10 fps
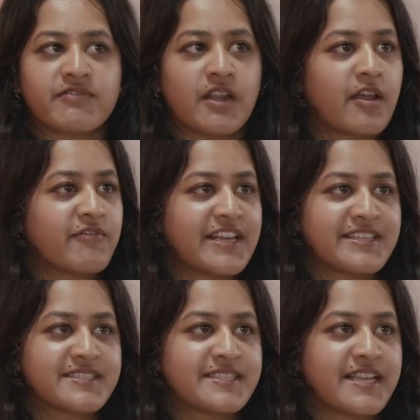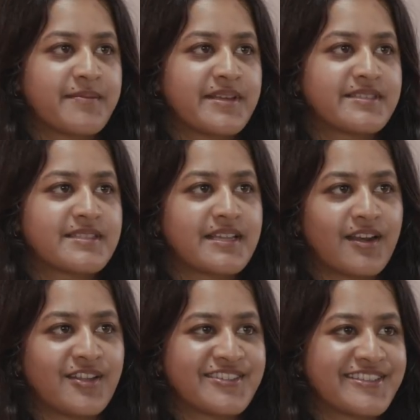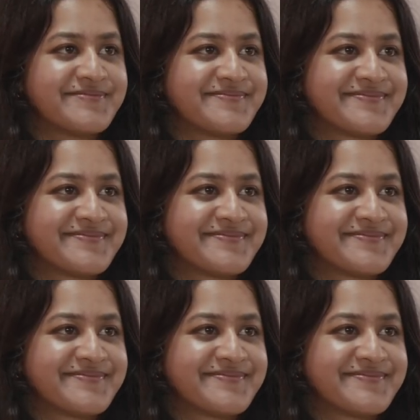the loveliest cinemas in London.